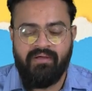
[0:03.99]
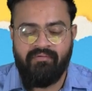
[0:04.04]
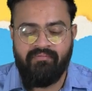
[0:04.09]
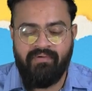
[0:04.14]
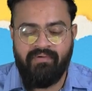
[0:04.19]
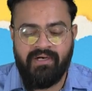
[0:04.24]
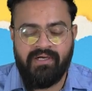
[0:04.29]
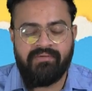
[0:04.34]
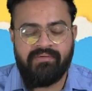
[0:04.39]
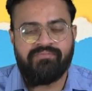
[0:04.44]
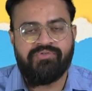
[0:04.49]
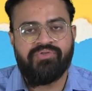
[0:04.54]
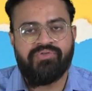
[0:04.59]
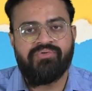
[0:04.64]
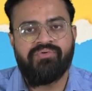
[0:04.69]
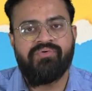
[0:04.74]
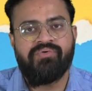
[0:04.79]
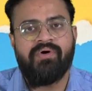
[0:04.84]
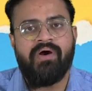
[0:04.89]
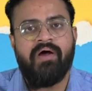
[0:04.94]
Welcome
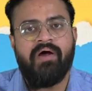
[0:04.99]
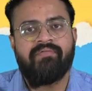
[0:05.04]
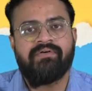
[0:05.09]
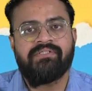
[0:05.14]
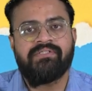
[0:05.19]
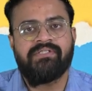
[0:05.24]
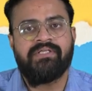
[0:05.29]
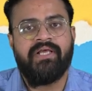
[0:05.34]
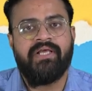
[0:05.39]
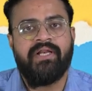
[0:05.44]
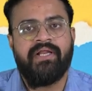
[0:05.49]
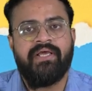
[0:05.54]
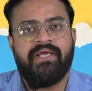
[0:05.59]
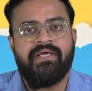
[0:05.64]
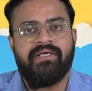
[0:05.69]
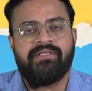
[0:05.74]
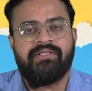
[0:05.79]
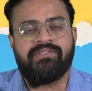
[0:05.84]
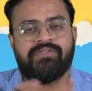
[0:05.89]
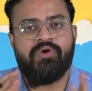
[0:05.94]
to our
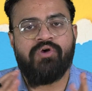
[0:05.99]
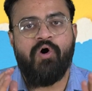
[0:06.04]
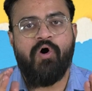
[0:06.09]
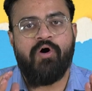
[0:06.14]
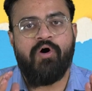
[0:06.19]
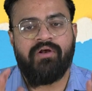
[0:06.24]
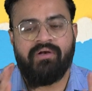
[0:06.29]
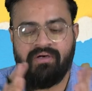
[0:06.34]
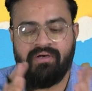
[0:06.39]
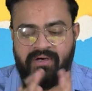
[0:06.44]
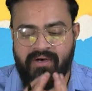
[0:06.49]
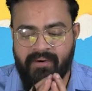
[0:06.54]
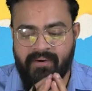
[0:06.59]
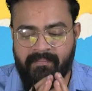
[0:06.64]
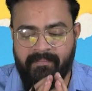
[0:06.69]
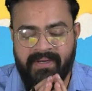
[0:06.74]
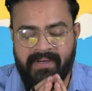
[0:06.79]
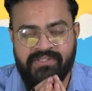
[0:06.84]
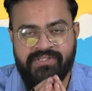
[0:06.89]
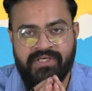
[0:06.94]
series on
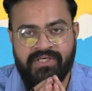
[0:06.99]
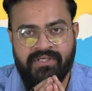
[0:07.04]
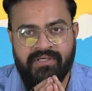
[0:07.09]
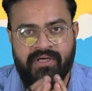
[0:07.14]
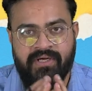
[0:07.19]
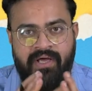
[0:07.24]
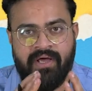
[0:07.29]
budget